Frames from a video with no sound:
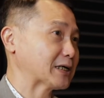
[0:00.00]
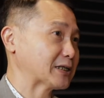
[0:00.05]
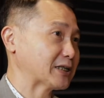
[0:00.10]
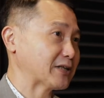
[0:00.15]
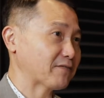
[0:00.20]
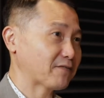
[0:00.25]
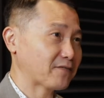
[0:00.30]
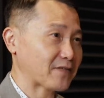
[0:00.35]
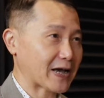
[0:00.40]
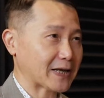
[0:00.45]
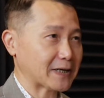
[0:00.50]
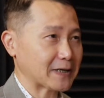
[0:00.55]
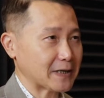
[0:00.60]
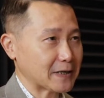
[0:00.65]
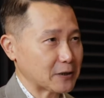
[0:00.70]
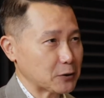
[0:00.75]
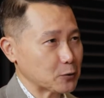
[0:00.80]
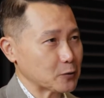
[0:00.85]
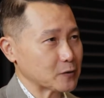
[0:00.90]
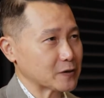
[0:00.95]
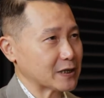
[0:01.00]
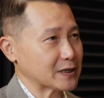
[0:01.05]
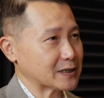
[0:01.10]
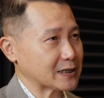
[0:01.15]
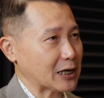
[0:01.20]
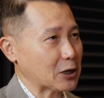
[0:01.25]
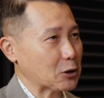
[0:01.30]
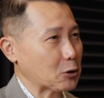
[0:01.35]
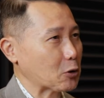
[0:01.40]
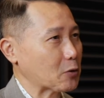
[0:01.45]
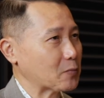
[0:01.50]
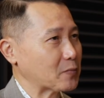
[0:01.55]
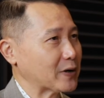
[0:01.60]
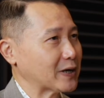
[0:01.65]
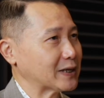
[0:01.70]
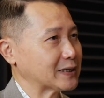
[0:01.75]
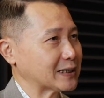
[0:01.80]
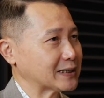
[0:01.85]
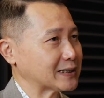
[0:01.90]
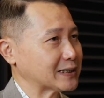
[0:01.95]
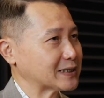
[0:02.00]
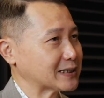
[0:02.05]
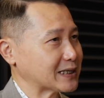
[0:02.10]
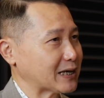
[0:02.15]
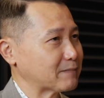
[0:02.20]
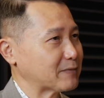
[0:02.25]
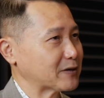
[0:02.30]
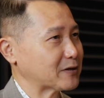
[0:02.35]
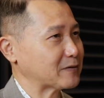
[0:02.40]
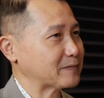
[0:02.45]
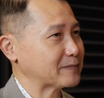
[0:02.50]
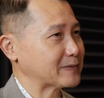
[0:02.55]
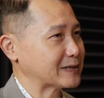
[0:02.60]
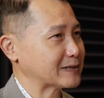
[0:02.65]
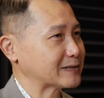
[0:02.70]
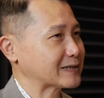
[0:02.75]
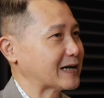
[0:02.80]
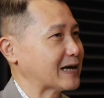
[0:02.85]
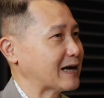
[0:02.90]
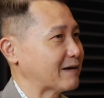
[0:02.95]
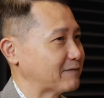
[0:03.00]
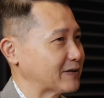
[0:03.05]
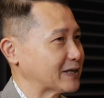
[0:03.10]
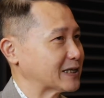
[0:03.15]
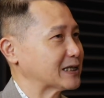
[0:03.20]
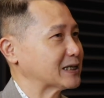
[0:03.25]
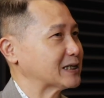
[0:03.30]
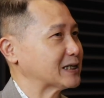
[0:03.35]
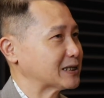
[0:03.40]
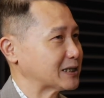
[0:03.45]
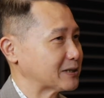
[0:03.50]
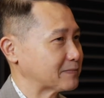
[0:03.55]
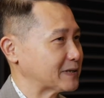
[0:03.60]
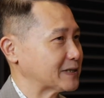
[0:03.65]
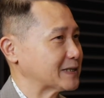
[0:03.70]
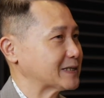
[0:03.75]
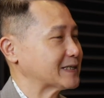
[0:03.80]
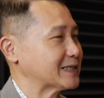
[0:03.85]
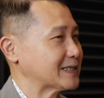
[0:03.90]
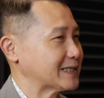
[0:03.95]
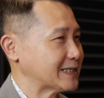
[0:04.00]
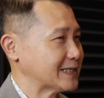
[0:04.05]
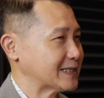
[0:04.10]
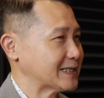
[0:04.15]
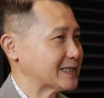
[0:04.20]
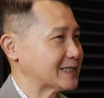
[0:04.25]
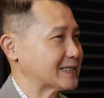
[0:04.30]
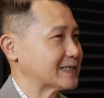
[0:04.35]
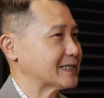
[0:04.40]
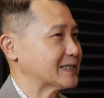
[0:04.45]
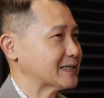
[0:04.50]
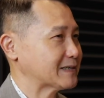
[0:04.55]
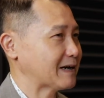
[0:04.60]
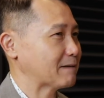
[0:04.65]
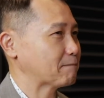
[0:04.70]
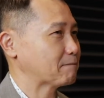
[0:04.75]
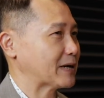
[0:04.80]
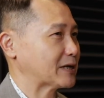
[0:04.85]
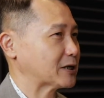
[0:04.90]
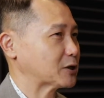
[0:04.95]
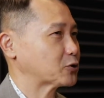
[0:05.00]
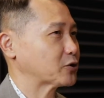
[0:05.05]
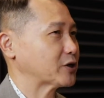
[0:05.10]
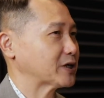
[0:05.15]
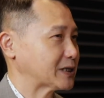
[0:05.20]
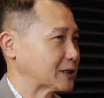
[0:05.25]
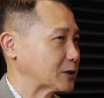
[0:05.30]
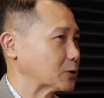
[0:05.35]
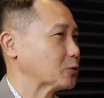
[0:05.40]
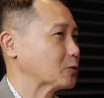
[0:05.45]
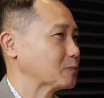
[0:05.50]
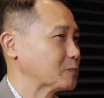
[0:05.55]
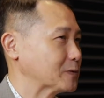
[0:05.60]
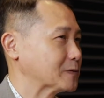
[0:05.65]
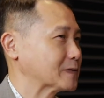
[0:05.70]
defending users at home, right, I think cyber criminals are having it a little bit easy, right, penetrating the home